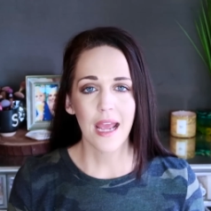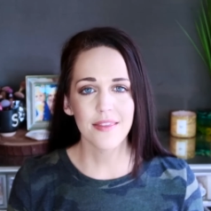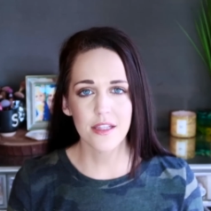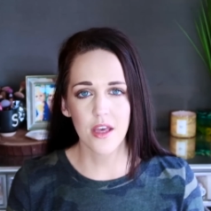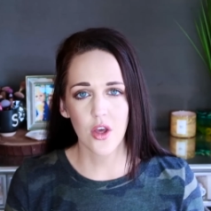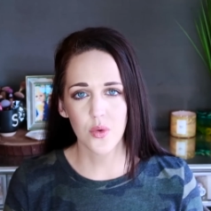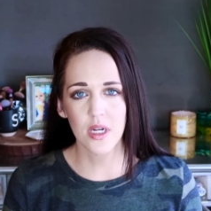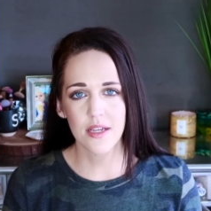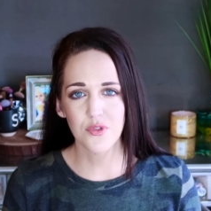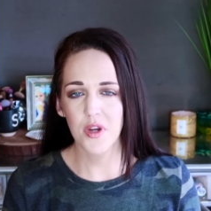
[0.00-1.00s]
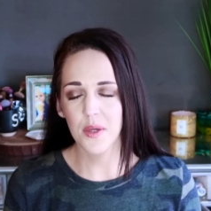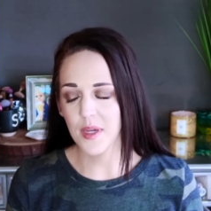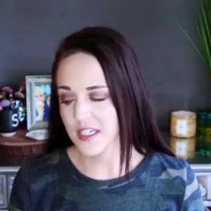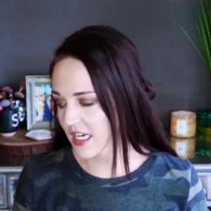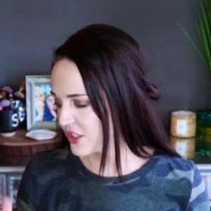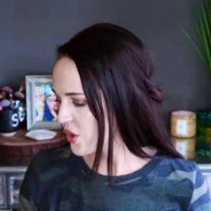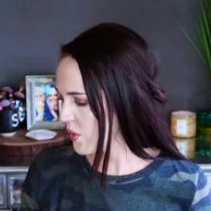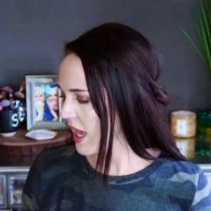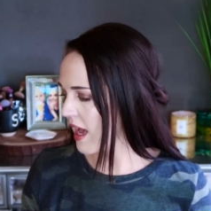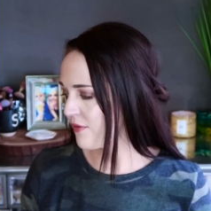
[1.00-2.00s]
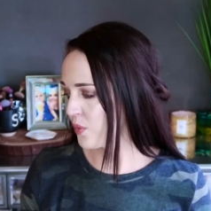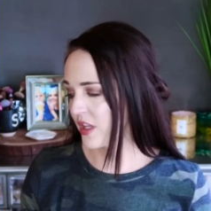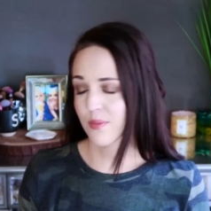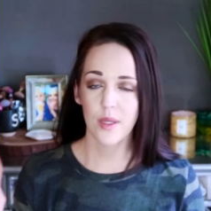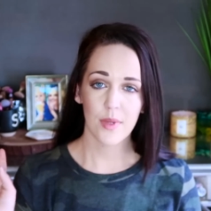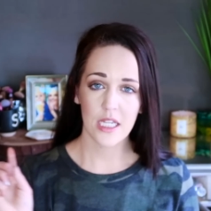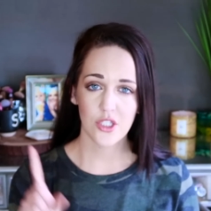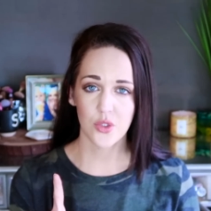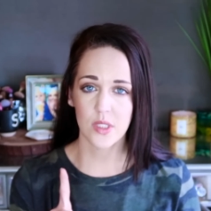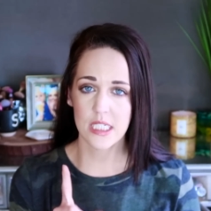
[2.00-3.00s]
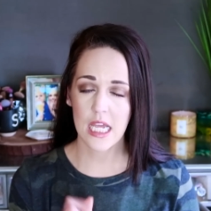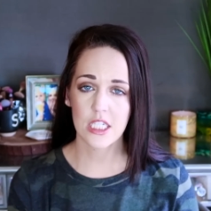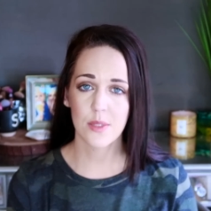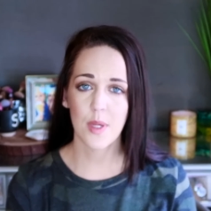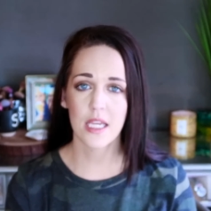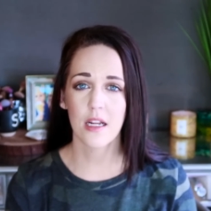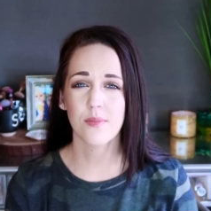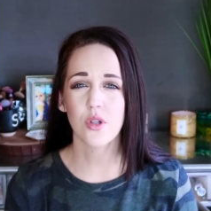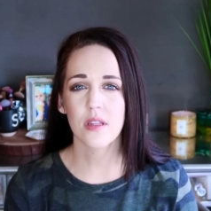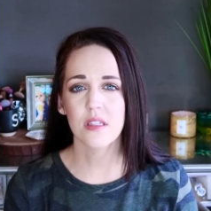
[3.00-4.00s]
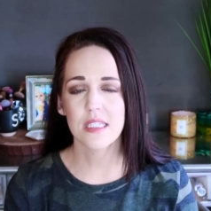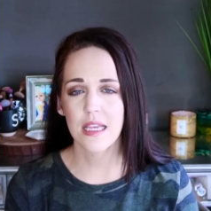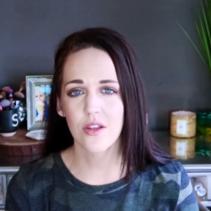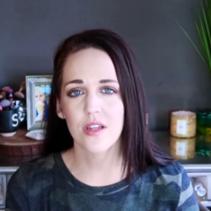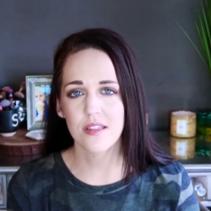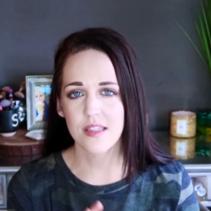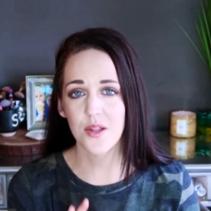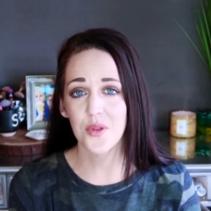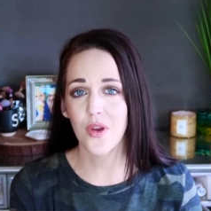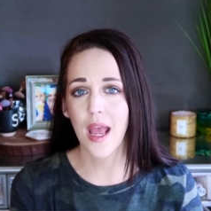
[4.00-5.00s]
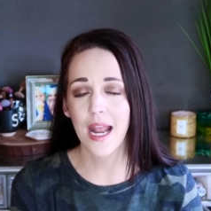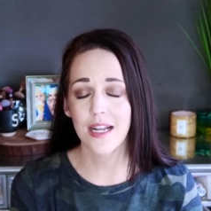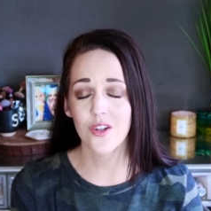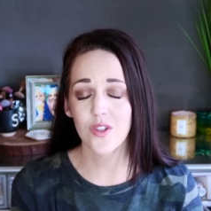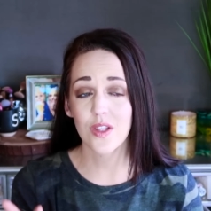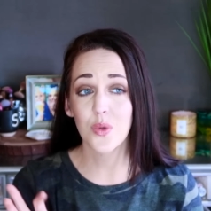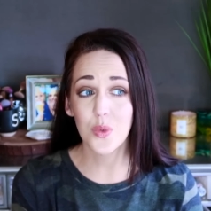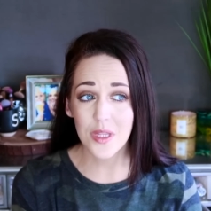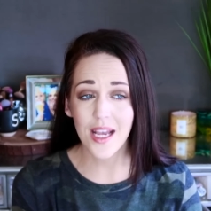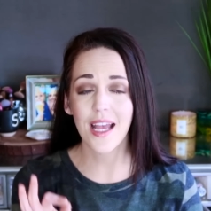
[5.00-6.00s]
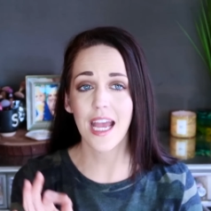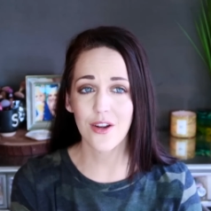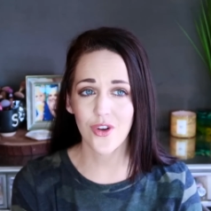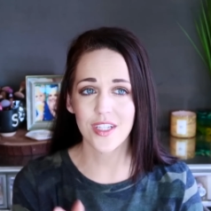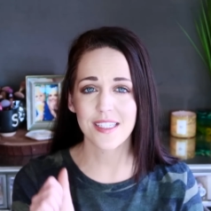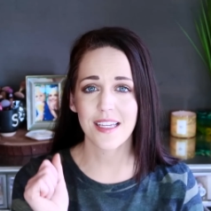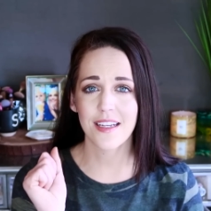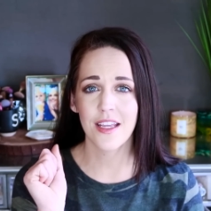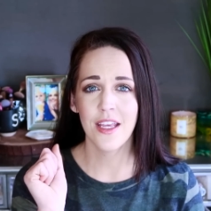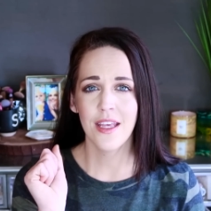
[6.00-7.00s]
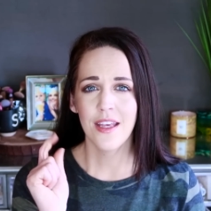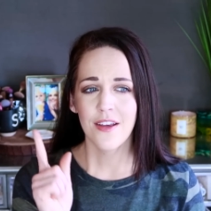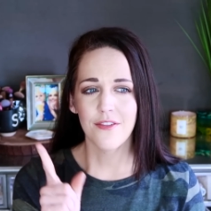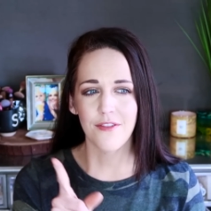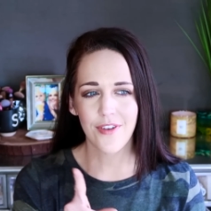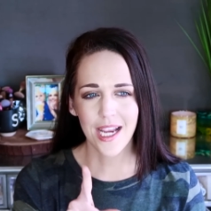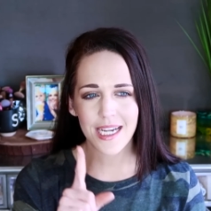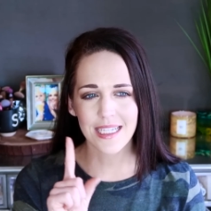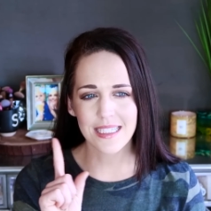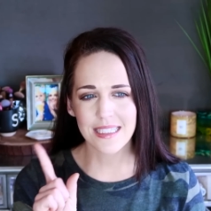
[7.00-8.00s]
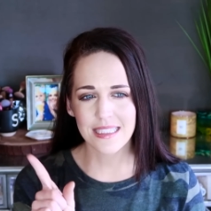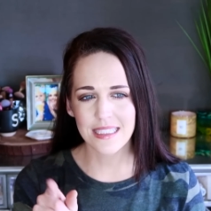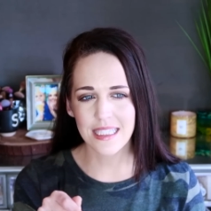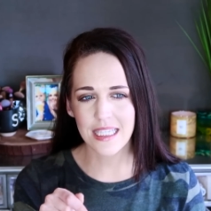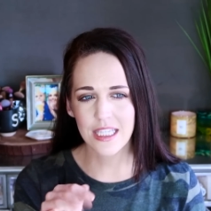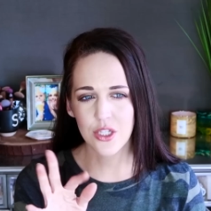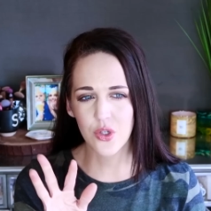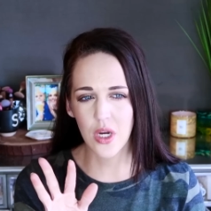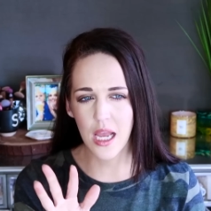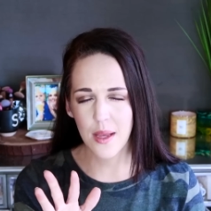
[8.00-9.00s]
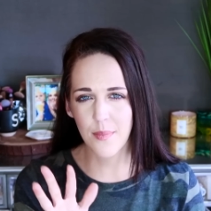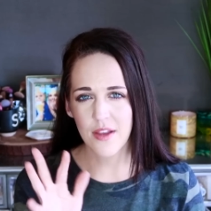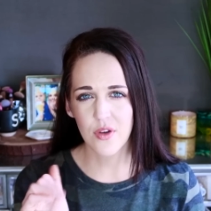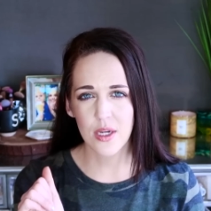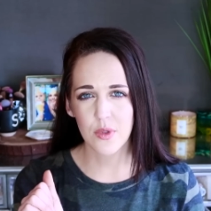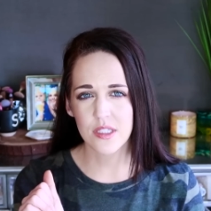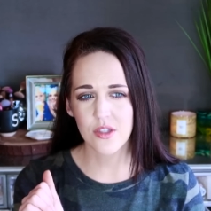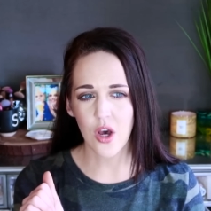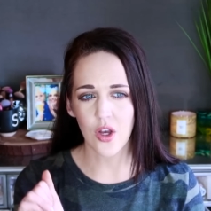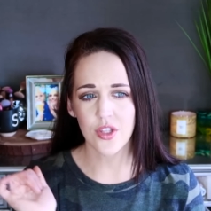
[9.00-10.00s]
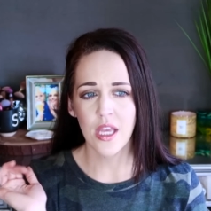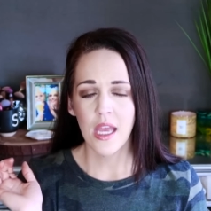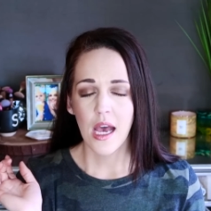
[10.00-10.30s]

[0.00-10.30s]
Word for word: and then the other one I have to recommend I don't have it with me but I do intend to pick it up during the sale it is the Ula, Hen Ole Henriksen Vita C creme. I forget what it's called.